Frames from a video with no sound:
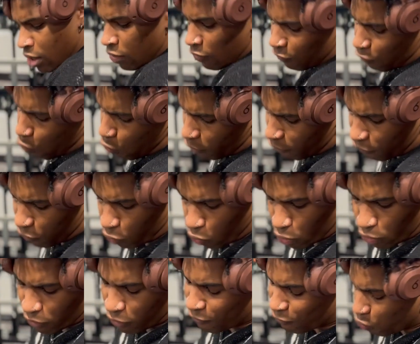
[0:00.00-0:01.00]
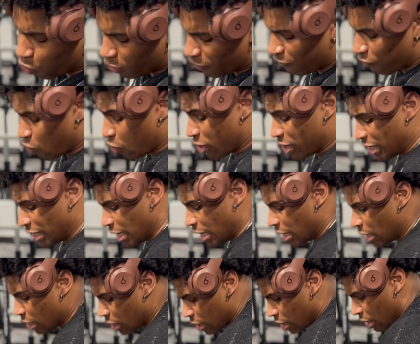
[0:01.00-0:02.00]
440.
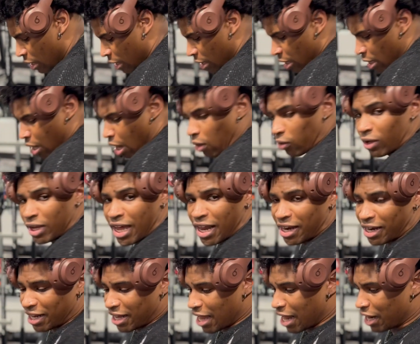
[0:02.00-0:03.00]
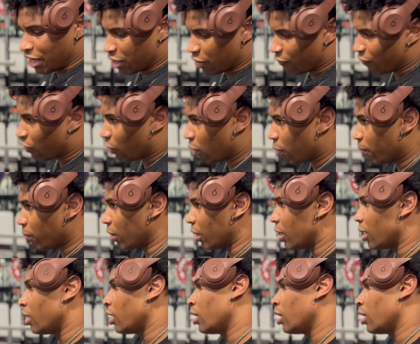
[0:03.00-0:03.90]
I'll look at it again and confirm, but